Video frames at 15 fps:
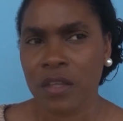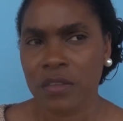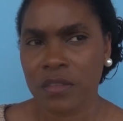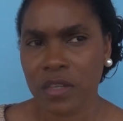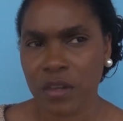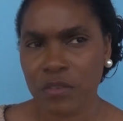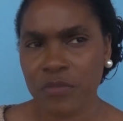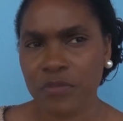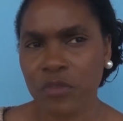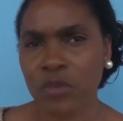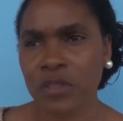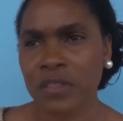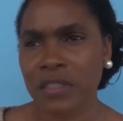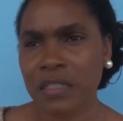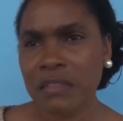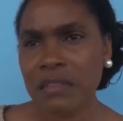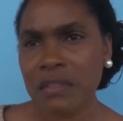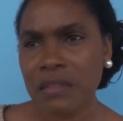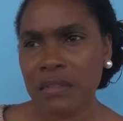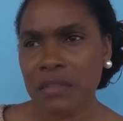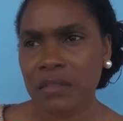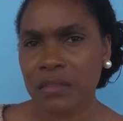Therefore, they
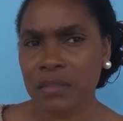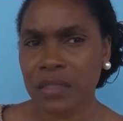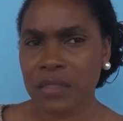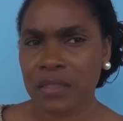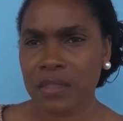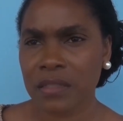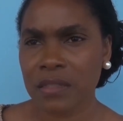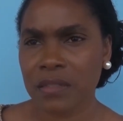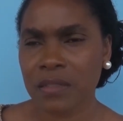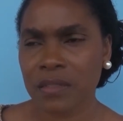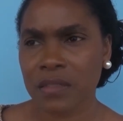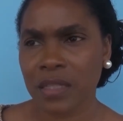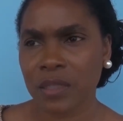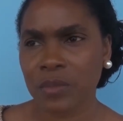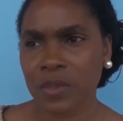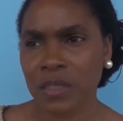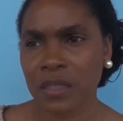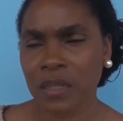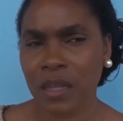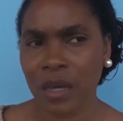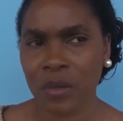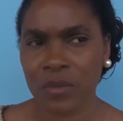need the skills that would
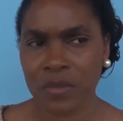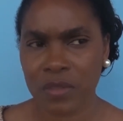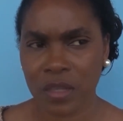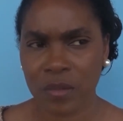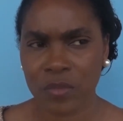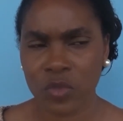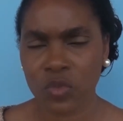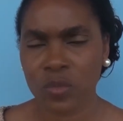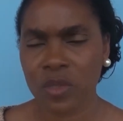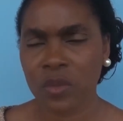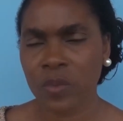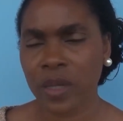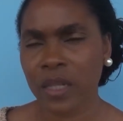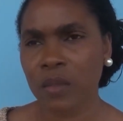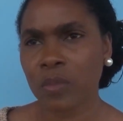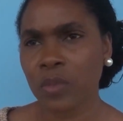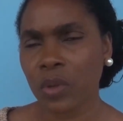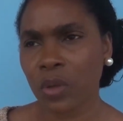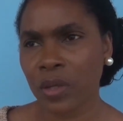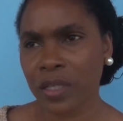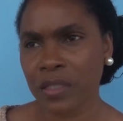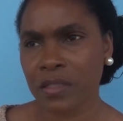allow them to be well
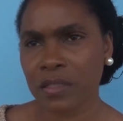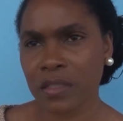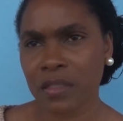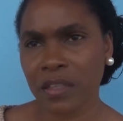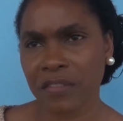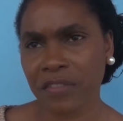poised in their